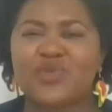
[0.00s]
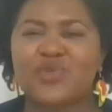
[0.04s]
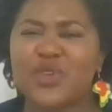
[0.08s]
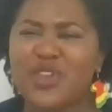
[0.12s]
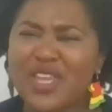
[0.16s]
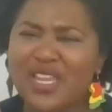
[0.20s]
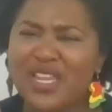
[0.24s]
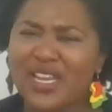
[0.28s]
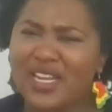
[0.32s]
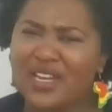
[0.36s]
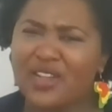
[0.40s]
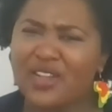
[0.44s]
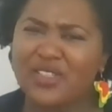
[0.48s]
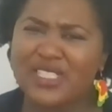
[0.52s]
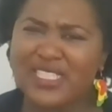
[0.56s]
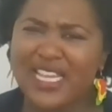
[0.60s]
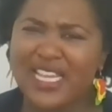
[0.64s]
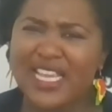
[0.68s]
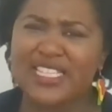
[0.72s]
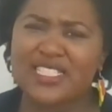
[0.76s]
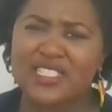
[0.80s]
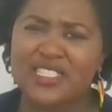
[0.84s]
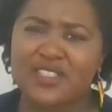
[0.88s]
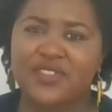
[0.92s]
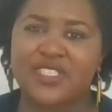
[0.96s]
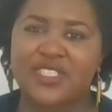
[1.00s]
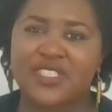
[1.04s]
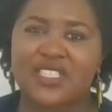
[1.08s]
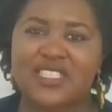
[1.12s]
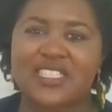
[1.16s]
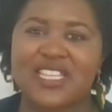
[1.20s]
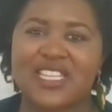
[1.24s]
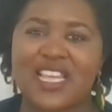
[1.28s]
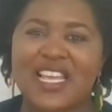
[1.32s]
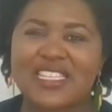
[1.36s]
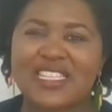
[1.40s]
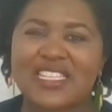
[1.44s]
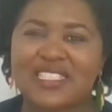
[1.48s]
When you get a little taste of
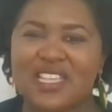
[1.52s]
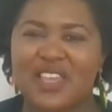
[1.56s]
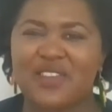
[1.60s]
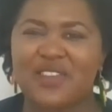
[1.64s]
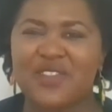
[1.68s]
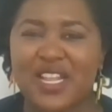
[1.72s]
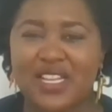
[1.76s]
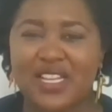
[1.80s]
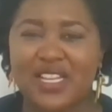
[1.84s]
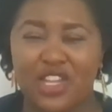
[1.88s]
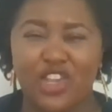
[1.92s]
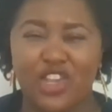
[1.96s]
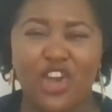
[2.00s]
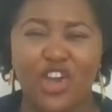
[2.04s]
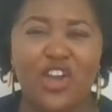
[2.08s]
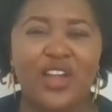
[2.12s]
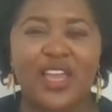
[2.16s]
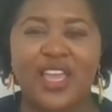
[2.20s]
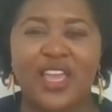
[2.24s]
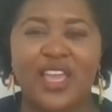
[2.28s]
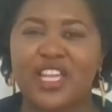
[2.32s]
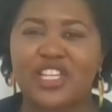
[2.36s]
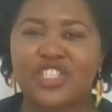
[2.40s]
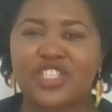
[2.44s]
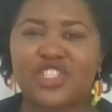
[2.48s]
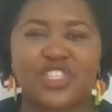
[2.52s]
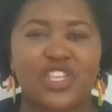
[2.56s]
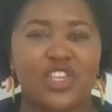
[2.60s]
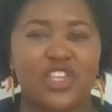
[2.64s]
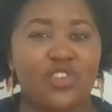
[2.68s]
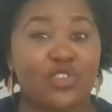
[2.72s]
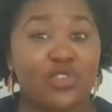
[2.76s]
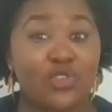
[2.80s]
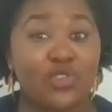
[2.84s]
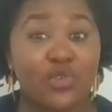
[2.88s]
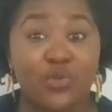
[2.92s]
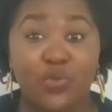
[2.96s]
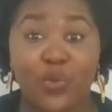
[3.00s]
success, even at a young age, so
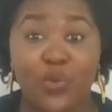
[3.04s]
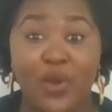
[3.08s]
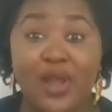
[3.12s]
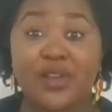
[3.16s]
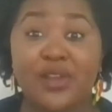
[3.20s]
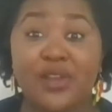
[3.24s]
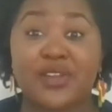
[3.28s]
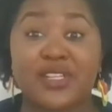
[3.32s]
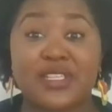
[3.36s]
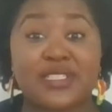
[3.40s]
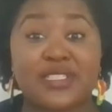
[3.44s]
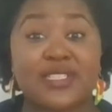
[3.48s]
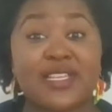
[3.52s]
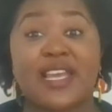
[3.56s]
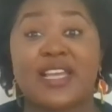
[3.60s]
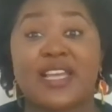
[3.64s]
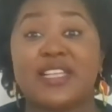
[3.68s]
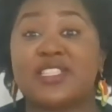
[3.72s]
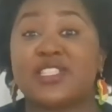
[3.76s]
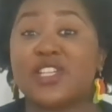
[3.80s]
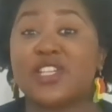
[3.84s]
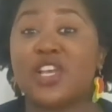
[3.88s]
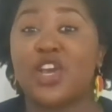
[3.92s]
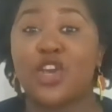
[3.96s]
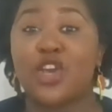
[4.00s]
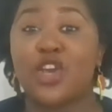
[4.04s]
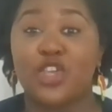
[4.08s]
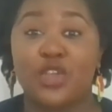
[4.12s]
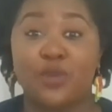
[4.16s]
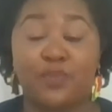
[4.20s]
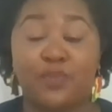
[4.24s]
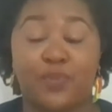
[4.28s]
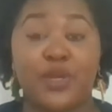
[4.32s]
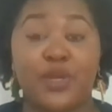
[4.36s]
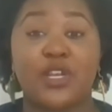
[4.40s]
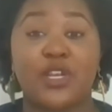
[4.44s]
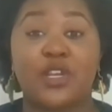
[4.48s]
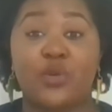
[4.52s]
you do well on the test, you
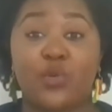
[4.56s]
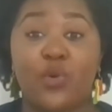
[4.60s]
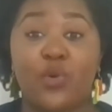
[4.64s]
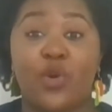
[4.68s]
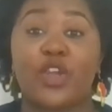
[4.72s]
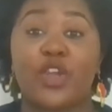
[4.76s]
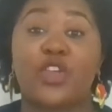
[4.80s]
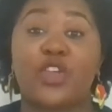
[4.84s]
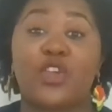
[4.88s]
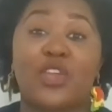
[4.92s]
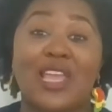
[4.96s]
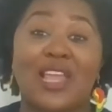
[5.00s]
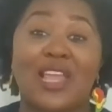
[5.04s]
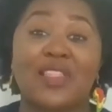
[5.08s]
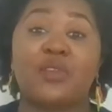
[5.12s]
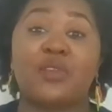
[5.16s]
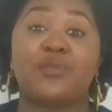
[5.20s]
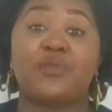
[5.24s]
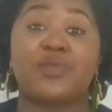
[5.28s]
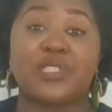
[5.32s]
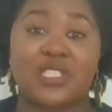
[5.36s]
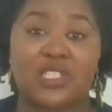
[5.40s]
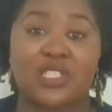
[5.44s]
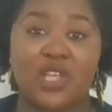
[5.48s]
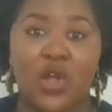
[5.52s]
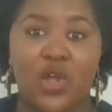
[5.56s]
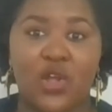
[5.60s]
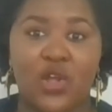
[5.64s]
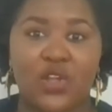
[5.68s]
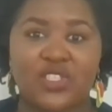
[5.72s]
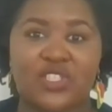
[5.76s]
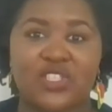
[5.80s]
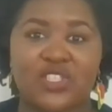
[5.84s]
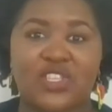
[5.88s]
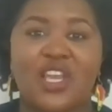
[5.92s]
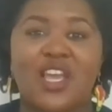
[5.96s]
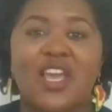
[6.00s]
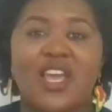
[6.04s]
put in the work, you get the
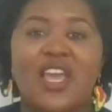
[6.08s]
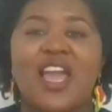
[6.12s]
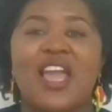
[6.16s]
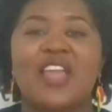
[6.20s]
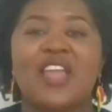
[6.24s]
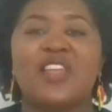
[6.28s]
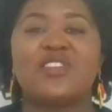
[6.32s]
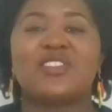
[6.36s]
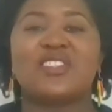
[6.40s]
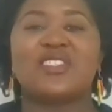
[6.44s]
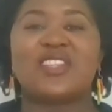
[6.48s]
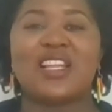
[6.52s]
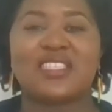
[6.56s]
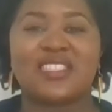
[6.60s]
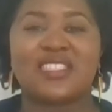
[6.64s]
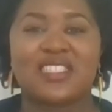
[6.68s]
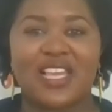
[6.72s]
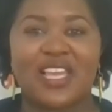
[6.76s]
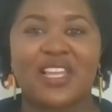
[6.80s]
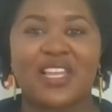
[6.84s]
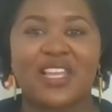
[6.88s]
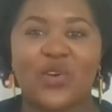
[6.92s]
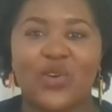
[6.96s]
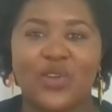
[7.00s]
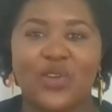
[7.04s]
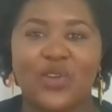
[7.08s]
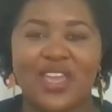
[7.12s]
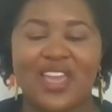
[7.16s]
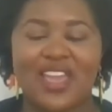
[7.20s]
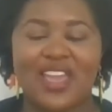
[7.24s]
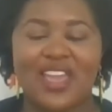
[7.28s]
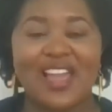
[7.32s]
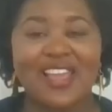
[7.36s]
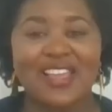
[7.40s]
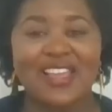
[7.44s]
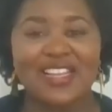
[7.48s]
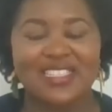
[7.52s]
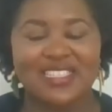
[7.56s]
results, and you start saying,
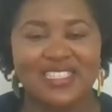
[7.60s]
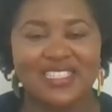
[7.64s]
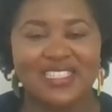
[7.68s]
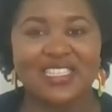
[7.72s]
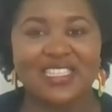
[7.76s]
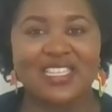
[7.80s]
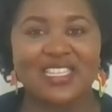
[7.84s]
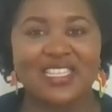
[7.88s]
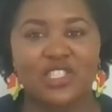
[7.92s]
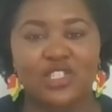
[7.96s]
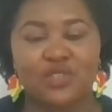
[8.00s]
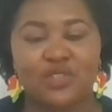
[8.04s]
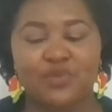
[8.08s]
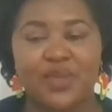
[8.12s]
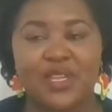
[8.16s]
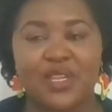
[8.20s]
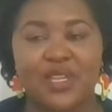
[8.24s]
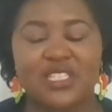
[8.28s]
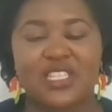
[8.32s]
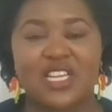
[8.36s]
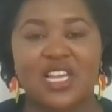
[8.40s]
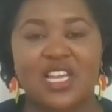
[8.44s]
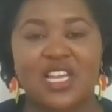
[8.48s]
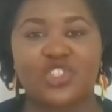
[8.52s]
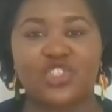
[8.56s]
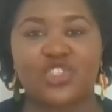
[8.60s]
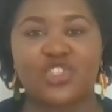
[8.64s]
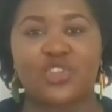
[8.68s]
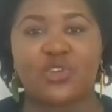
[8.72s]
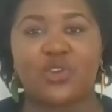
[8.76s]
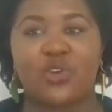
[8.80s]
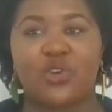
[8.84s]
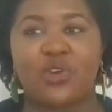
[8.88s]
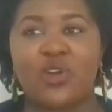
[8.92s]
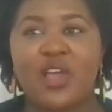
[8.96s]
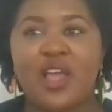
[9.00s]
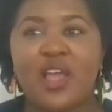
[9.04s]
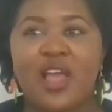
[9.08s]
okay, I can see this to be
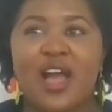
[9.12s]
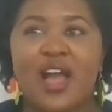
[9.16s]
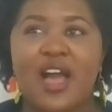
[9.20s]
intentional.